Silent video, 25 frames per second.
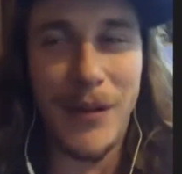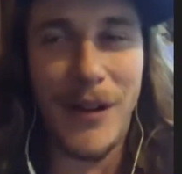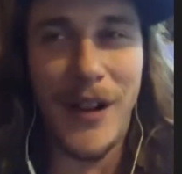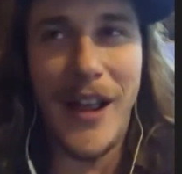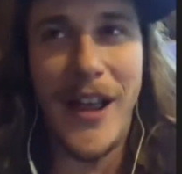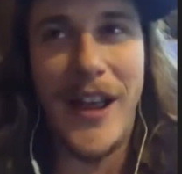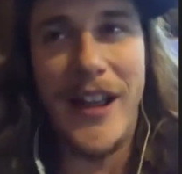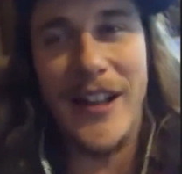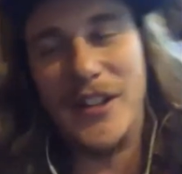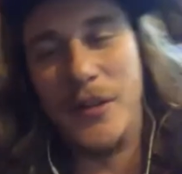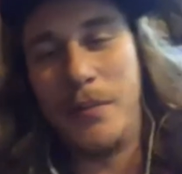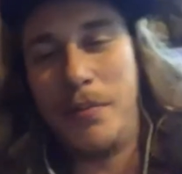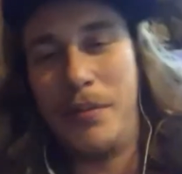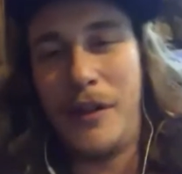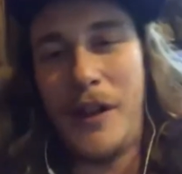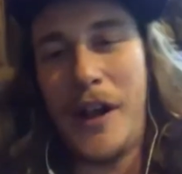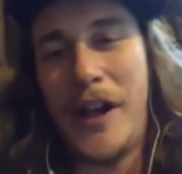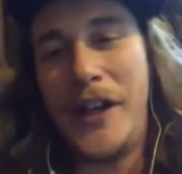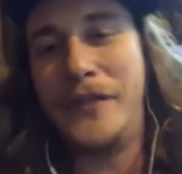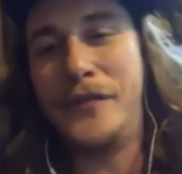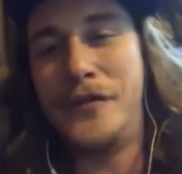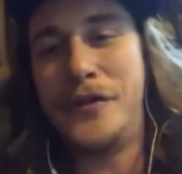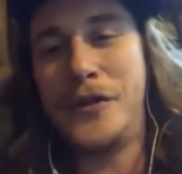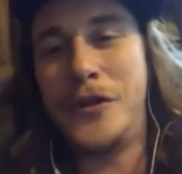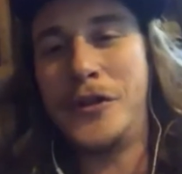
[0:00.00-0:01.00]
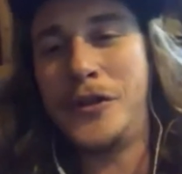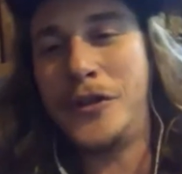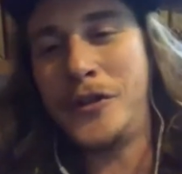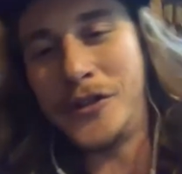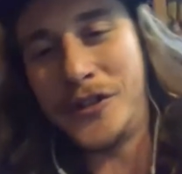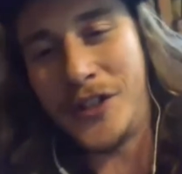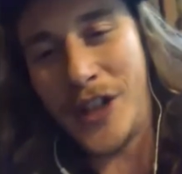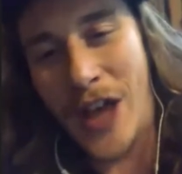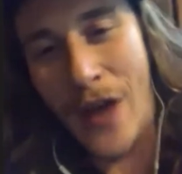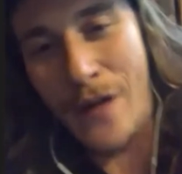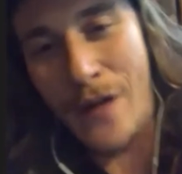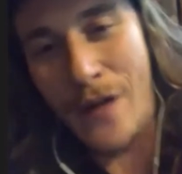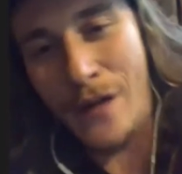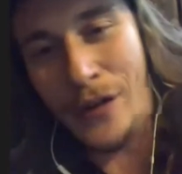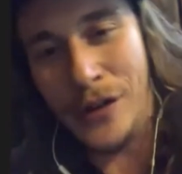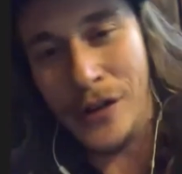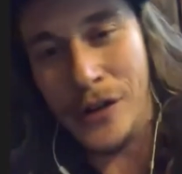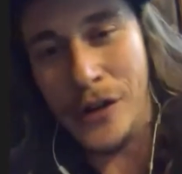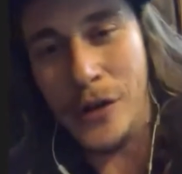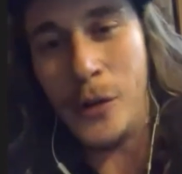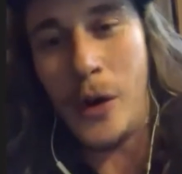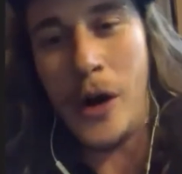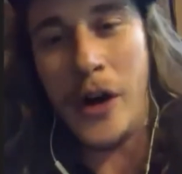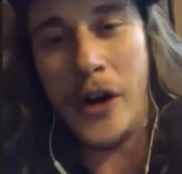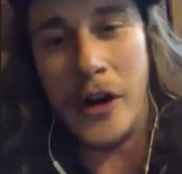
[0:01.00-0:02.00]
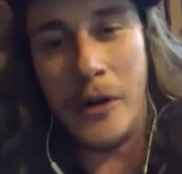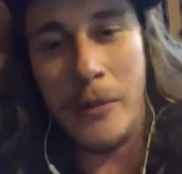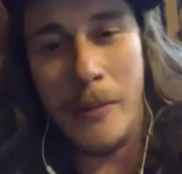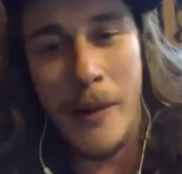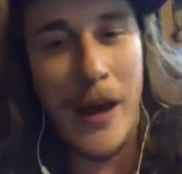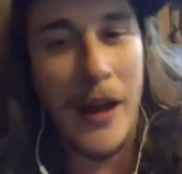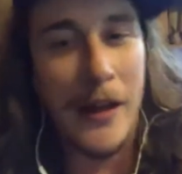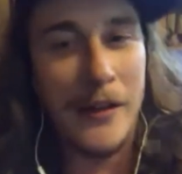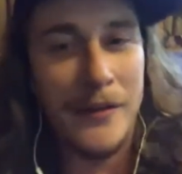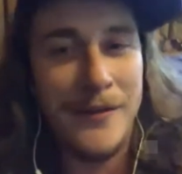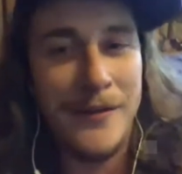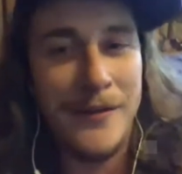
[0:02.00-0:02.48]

It's playful. It's everything you want in a man.